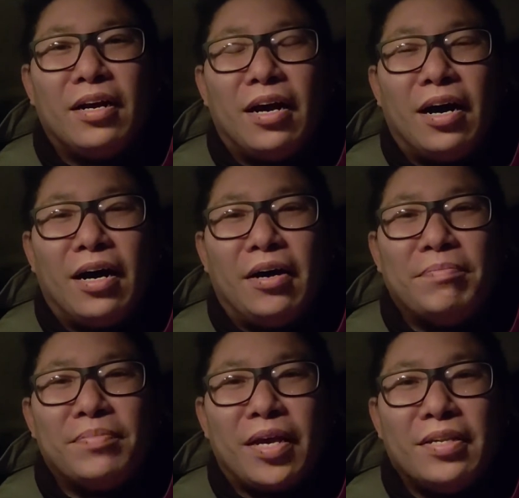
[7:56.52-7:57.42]

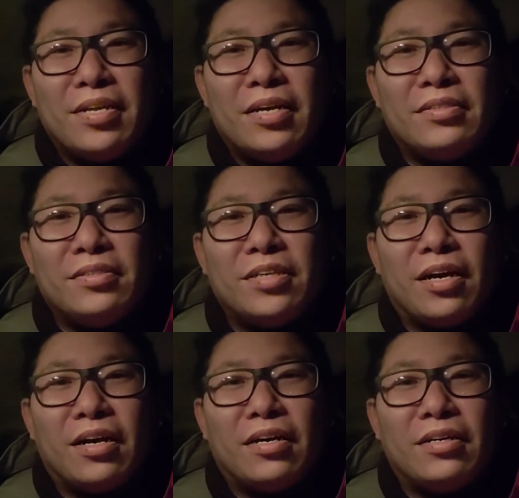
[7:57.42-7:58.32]
Um, and then
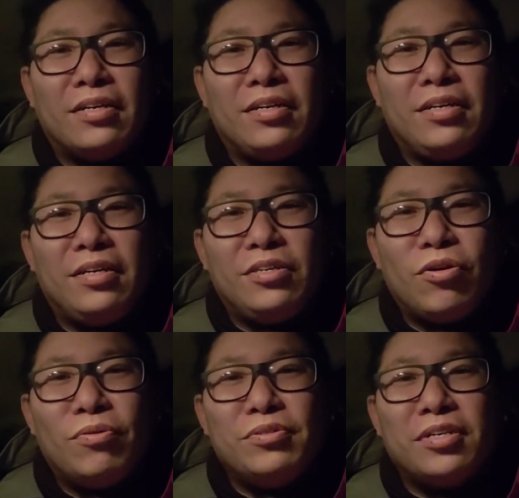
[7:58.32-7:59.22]
uh, he, he
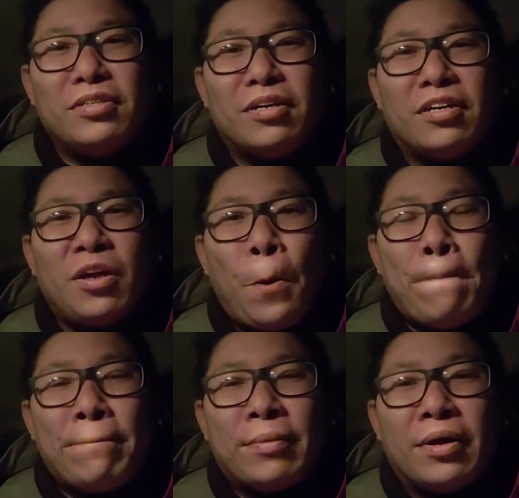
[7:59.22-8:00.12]
goes and uh,
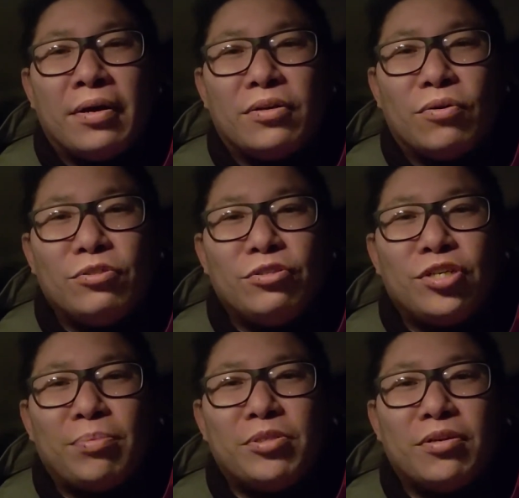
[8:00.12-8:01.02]
uh, go to
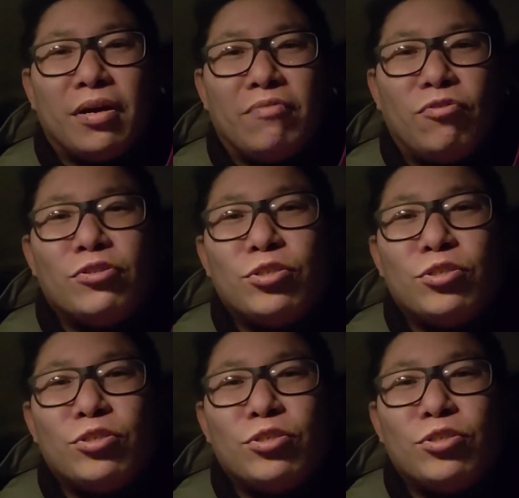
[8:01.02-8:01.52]
chapter uh, verse